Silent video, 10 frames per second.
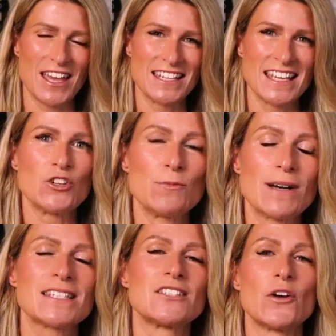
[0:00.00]
then you
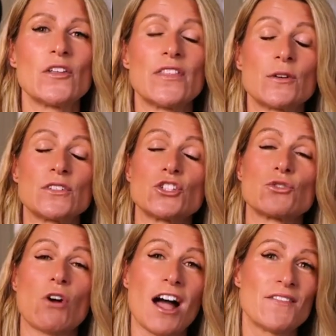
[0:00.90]
must know that there is a
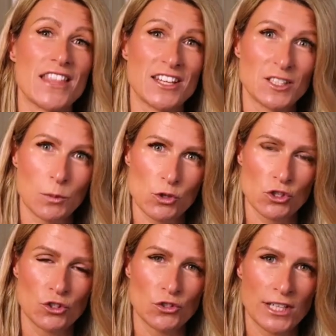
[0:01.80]
driver that is
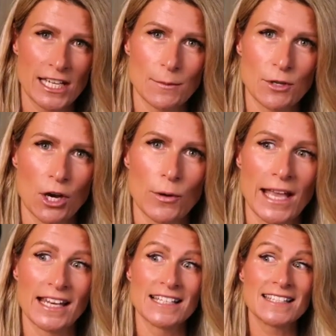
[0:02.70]
pushing you to keep
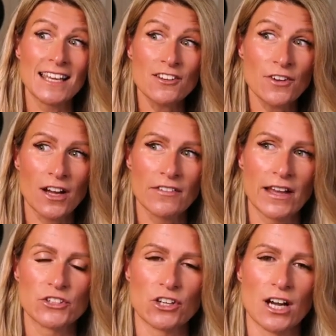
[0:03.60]
going, and identifying
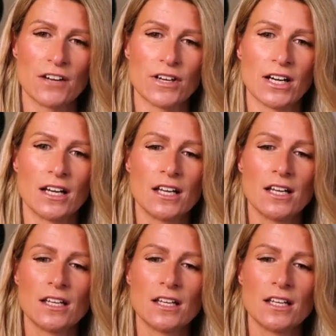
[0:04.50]
that driver